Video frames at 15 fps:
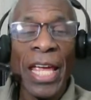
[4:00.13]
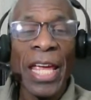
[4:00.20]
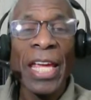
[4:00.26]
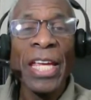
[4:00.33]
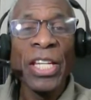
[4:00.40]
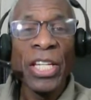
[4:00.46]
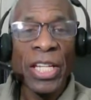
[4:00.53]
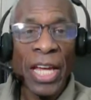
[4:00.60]

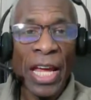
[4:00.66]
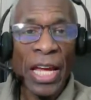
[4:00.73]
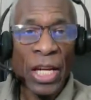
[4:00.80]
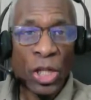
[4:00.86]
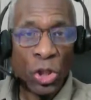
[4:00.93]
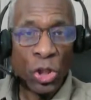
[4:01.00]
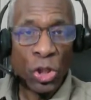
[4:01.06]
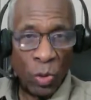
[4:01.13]

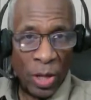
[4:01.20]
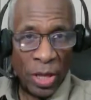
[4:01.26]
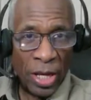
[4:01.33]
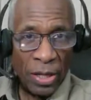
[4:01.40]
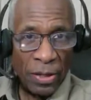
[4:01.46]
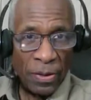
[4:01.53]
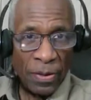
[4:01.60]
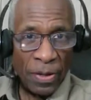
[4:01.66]
engage with
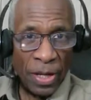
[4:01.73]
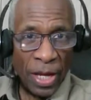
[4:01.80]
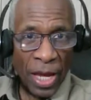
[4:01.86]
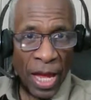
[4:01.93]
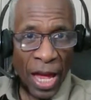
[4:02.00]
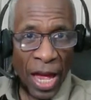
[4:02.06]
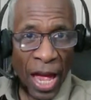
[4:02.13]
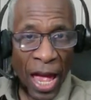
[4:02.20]
it,
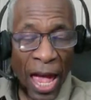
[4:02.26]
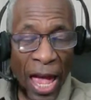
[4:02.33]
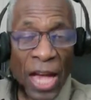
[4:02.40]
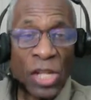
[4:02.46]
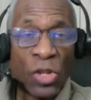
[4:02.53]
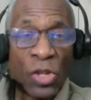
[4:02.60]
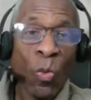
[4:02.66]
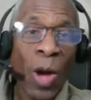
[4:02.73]

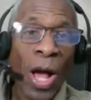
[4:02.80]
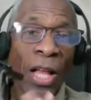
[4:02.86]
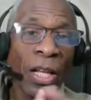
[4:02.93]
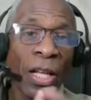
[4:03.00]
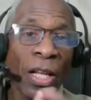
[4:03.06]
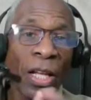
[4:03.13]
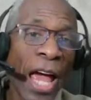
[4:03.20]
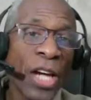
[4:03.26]
as
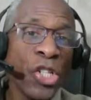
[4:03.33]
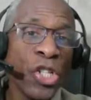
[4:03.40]
well as